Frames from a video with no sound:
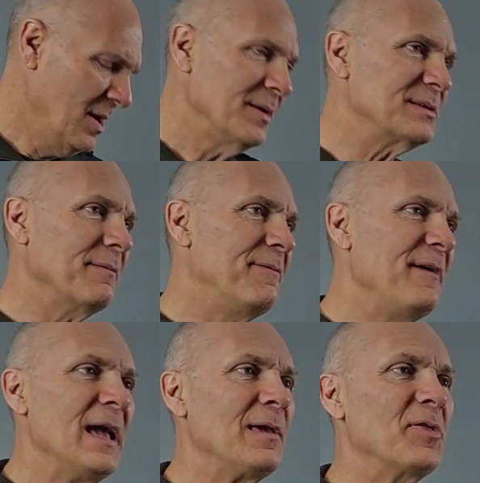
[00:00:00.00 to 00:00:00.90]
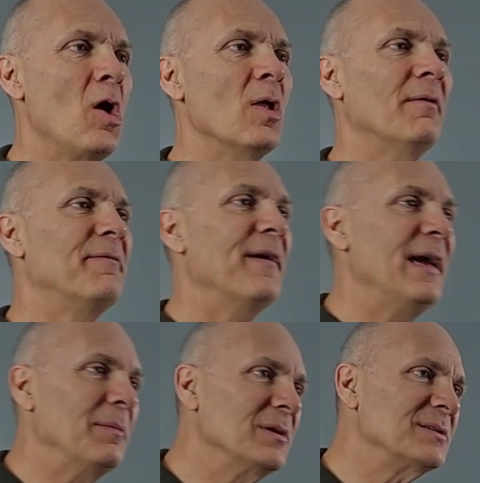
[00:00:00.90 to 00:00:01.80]
It's the Faith Hall of
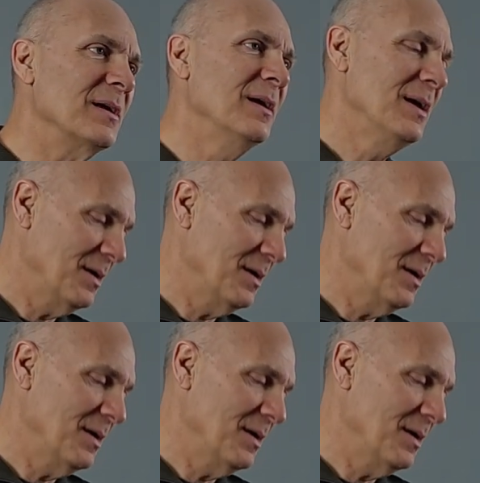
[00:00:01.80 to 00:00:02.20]
Fame. It's the,